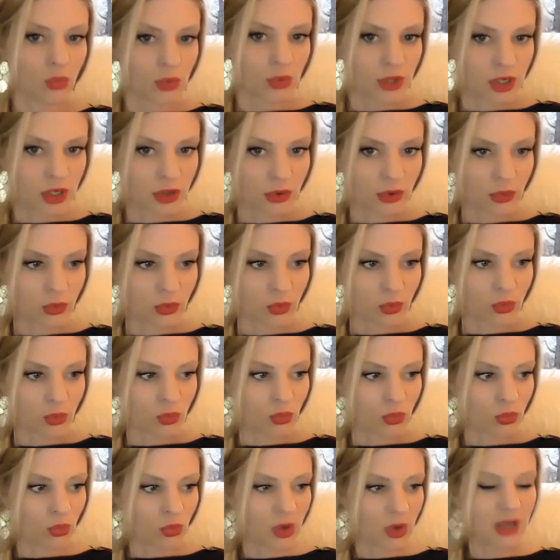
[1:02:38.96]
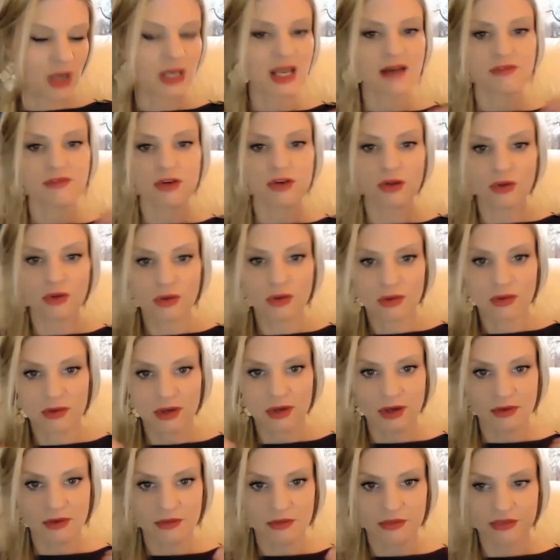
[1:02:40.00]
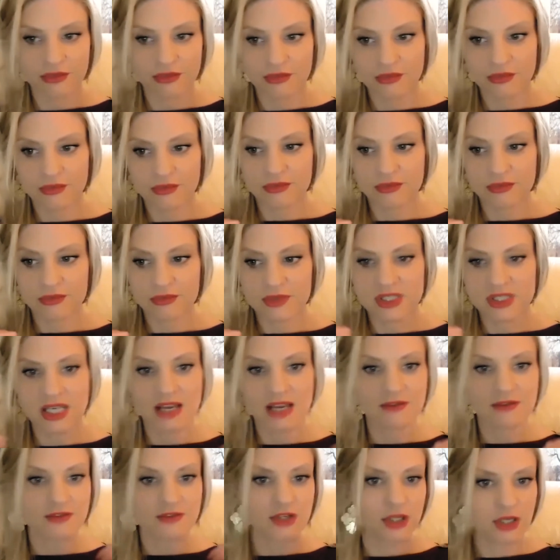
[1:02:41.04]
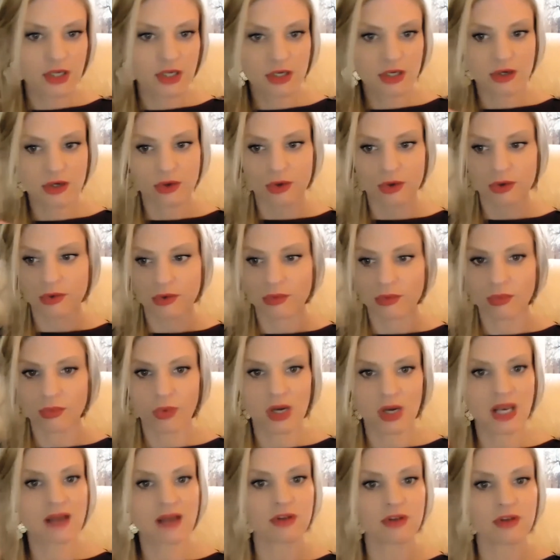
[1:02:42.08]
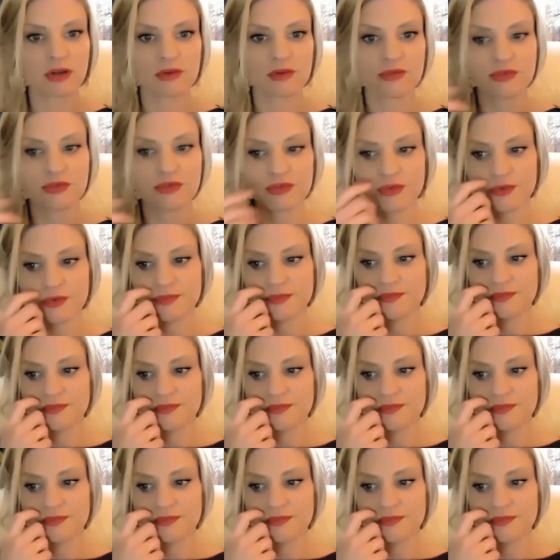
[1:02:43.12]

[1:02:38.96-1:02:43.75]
You know, what level of safety or what level of